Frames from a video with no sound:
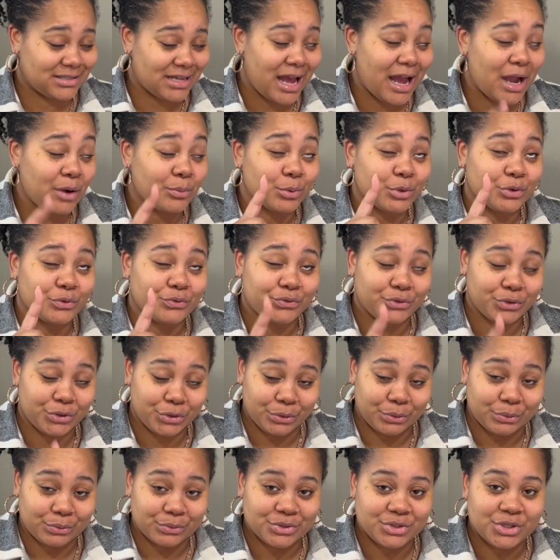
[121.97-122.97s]
I
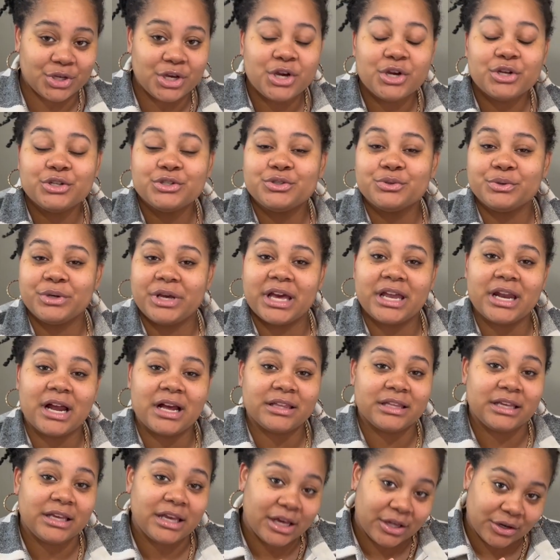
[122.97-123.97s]
refuse to get
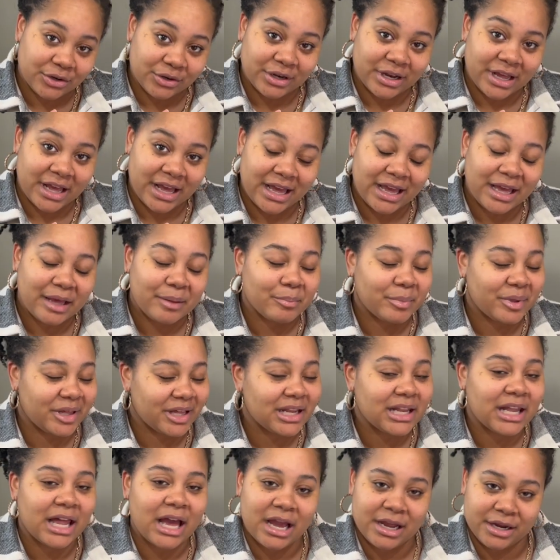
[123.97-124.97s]
on the internet and be
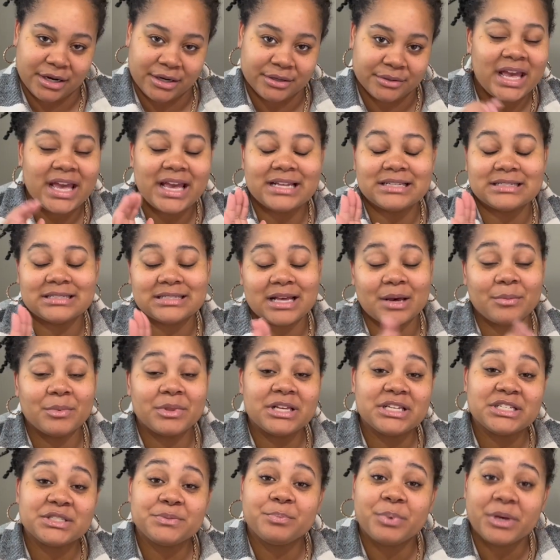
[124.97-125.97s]
a liar. And some of
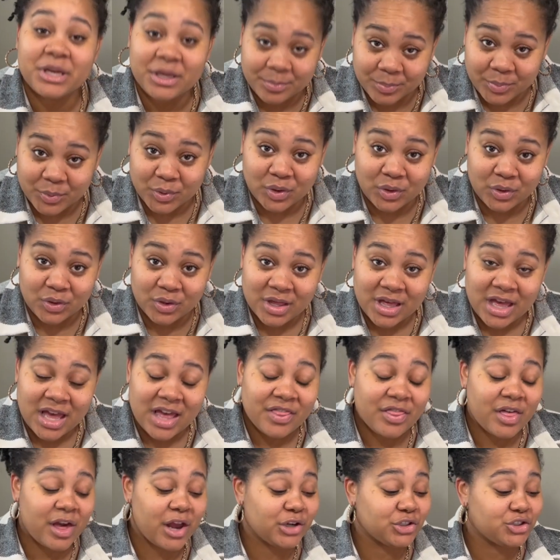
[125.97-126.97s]
these people
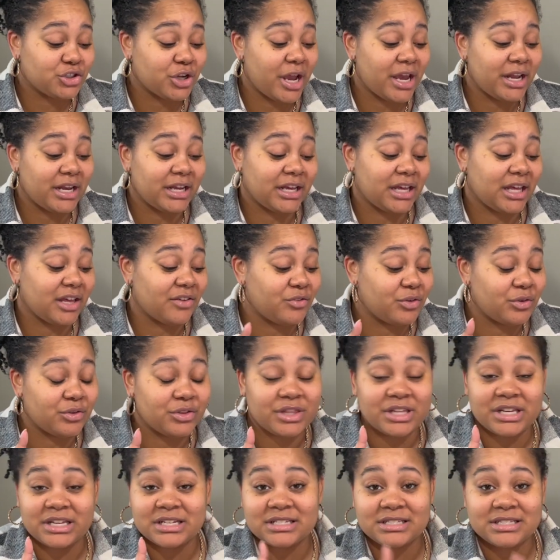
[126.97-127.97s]
that are trying to give you
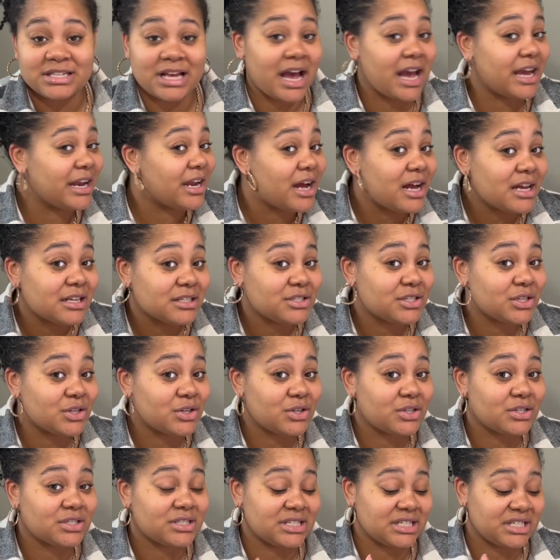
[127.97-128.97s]
these side
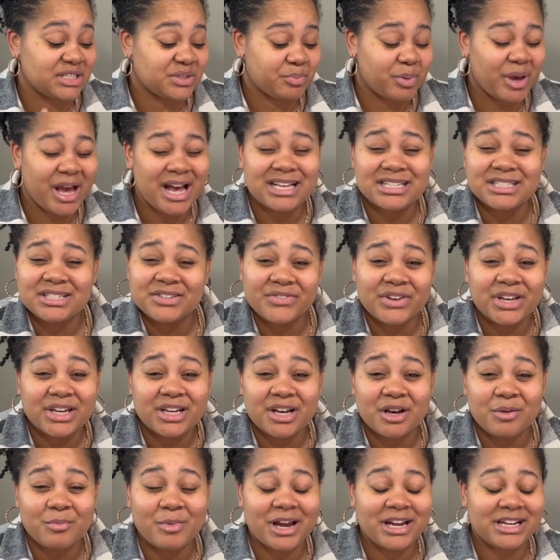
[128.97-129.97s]
hustles, these passive
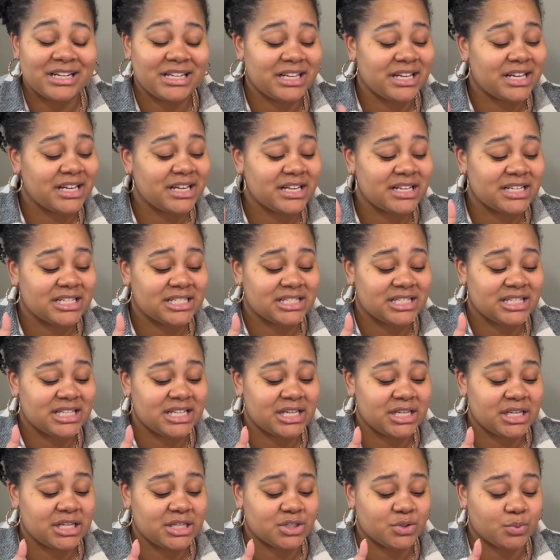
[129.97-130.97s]
income ideas,
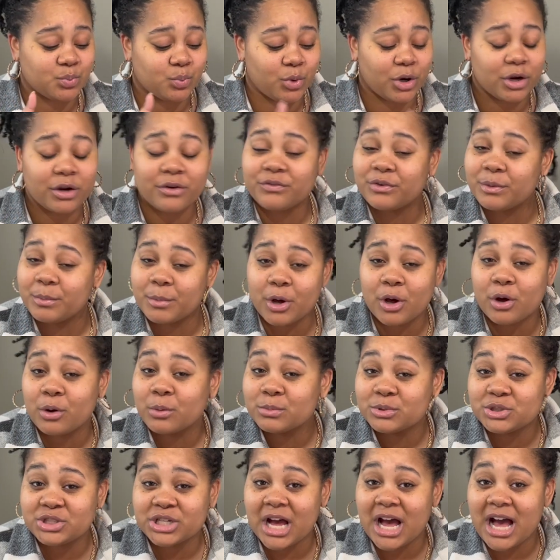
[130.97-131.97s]
these work from
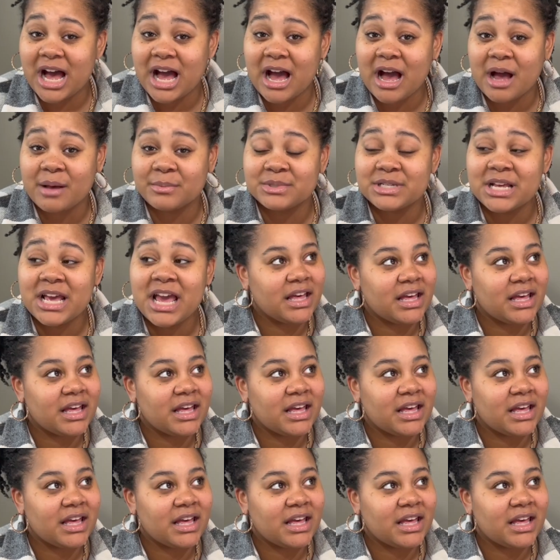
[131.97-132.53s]
home jobs,